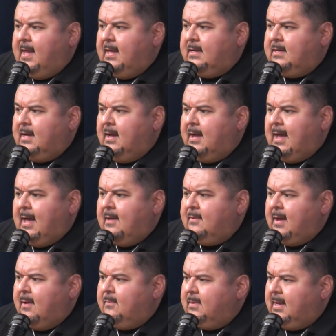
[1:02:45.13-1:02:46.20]
And
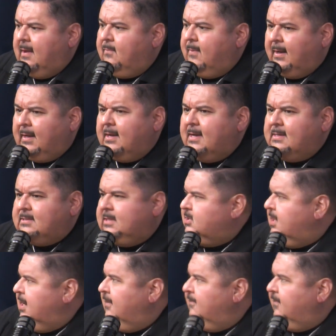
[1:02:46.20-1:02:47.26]
I recognized that
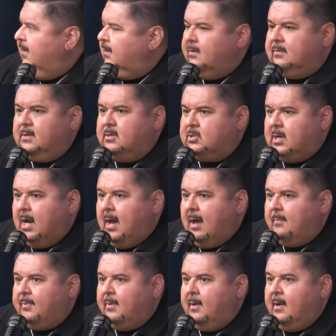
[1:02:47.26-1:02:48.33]
she had followed the
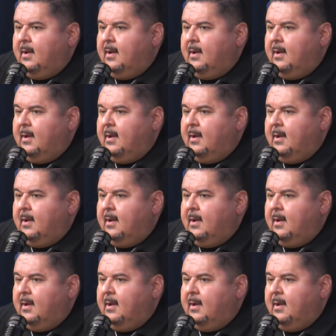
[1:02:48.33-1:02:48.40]
shop.